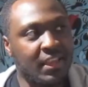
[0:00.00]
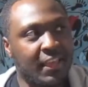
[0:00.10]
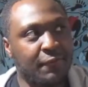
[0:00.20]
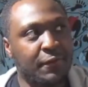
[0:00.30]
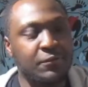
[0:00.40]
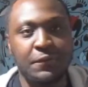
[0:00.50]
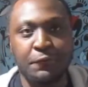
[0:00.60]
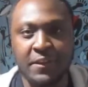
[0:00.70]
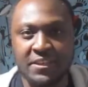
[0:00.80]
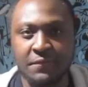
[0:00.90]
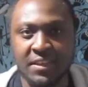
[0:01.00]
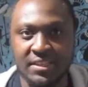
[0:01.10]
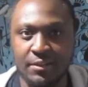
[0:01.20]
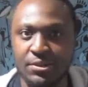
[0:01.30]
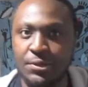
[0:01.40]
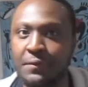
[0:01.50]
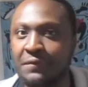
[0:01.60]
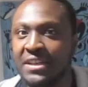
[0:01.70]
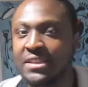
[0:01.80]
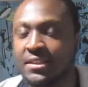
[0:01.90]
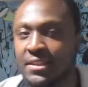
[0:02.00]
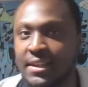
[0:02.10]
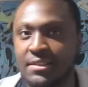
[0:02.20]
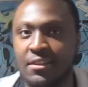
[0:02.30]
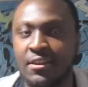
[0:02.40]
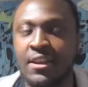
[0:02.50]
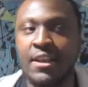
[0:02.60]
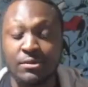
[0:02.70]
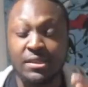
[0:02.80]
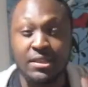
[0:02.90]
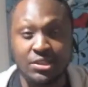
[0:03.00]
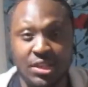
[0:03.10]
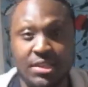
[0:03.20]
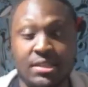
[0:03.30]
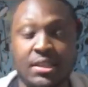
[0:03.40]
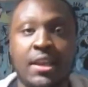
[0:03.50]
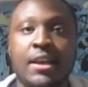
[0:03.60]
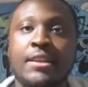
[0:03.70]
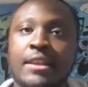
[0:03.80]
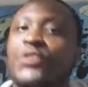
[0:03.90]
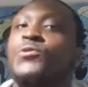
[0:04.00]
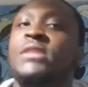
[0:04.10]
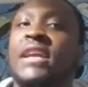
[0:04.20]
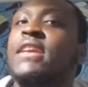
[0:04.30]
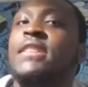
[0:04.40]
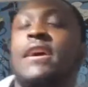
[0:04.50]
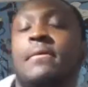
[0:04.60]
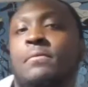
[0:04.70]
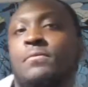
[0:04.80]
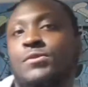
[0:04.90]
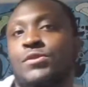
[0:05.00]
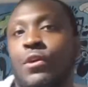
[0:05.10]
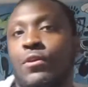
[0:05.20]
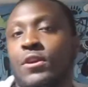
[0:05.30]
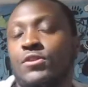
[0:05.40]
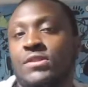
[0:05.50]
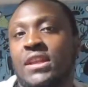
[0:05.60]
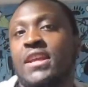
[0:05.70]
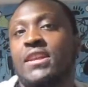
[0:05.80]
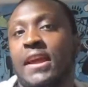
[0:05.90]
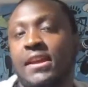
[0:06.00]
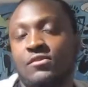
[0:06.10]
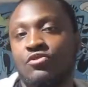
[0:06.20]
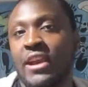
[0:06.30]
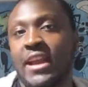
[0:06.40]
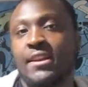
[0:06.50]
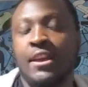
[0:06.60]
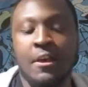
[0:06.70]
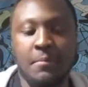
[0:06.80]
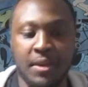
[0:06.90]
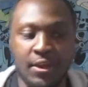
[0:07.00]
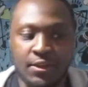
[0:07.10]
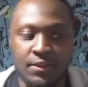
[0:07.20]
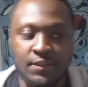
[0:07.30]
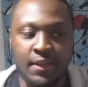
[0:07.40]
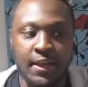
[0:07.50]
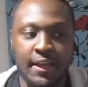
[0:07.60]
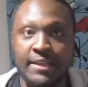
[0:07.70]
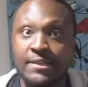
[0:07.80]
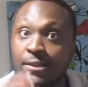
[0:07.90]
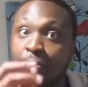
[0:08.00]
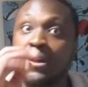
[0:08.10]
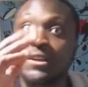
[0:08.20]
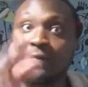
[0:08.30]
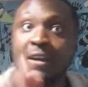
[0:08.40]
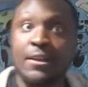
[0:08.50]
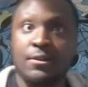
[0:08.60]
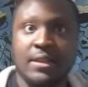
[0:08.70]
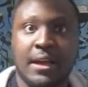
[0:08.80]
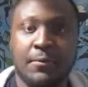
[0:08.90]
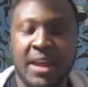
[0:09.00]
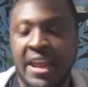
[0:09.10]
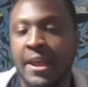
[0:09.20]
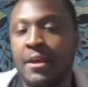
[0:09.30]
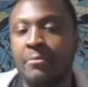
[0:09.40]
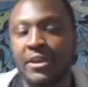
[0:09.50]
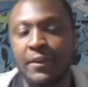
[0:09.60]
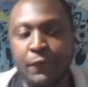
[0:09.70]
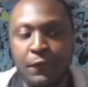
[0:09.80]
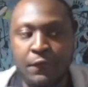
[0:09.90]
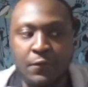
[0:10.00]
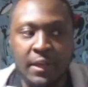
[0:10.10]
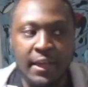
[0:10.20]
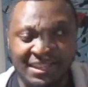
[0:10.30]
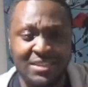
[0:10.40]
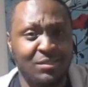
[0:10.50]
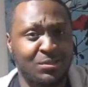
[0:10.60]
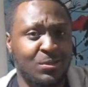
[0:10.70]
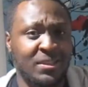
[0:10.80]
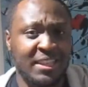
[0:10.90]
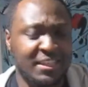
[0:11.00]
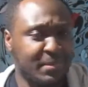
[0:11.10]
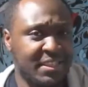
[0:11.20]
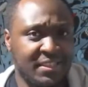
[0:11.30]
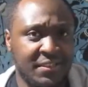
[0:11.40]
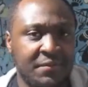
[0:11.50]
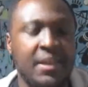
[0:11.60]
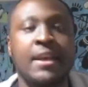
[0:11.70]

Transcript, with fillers: if I was a fresh investor, I'll still invest in Tesla. I'd suggest that you stay in that stock, you stay in that trade, because it's still undervalued that way. But if you feel like Tesla's looking expensive,